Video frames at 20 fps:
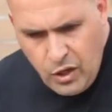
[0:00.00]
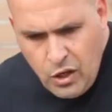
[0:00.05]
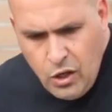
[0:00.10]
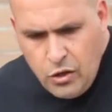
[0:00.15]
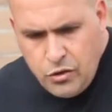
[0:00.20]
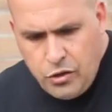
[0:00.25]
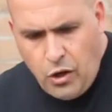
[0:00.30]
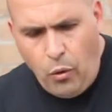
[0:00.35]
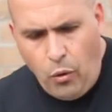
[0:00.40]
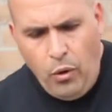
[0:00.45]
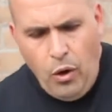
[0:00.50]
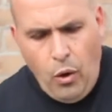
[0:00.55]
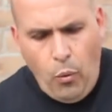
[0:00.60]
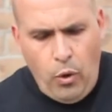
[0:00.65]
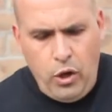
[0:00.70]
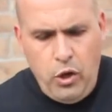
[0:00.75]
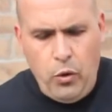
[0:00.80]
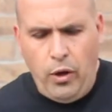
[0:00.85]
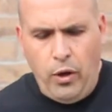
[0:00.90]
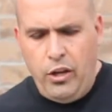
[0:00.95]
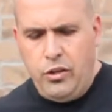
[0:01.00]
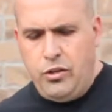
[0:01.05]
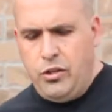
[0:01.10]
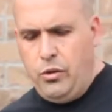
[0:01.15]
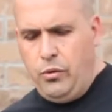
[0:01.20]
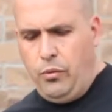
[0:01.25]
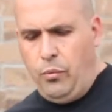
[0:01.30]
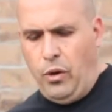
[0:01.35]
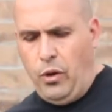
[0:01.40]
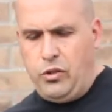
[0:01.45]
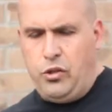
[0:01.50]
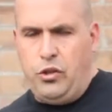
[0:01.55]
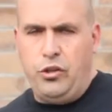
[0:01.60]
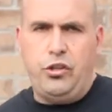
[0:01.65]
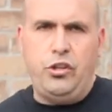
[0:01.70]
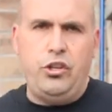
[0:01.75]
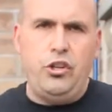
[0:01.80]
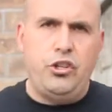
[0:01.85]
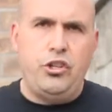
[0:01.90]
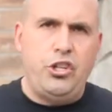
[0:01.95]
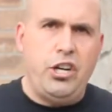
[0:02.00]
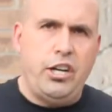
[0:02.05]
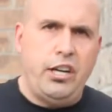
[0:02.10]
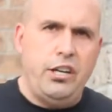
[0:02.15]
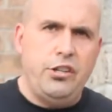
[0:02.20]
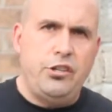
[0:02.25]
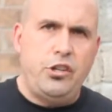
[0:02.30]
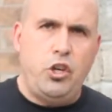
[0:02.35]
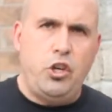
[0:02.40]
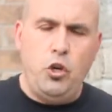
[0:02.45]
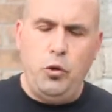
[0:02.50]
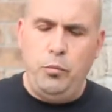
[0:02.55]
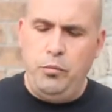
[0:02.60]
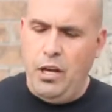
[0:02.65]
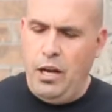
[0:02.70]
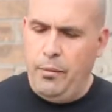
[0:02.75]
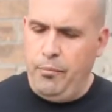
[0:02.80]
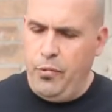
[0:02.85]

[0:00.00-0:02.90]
so what you want to do once your chicken is cubed up,